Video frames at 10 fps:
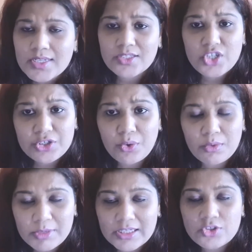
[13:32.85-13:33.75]
And she
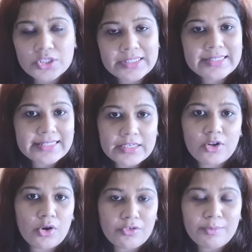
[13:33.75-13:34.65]
told me that she can see a
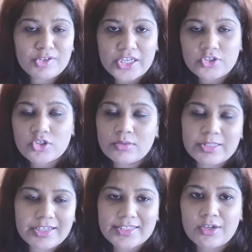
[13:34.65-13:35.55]
lot of potential,
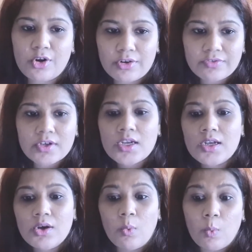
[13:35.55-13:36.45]
but there's a lot of
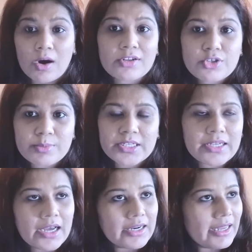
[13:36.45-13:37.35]
work to be
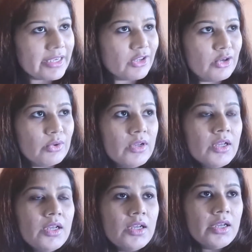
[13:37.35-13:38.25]
done, like, you know,
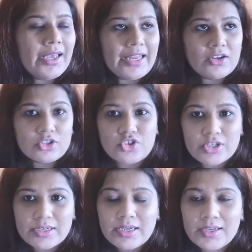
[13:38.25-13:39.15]

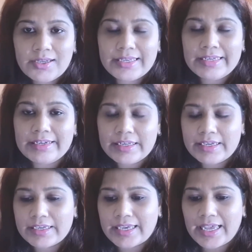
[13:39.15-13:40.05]
energy
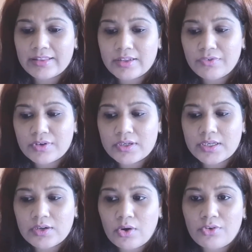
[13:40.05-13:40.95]
healing, and
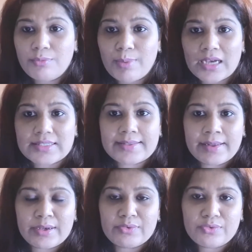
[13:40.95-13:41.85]
definitely a lot of past
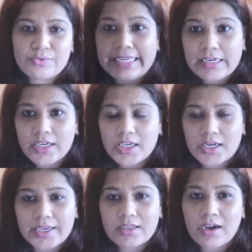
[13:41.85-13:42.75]
life
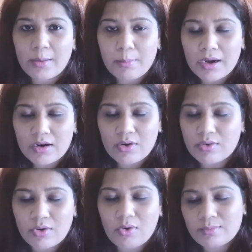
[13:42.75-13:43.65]
healing, like
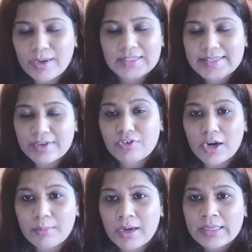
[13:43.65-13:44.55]
past life
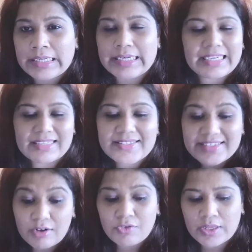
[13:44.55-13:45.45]
karma healing and
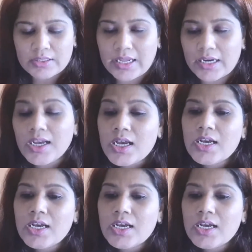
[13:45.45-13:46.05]
stuff like that.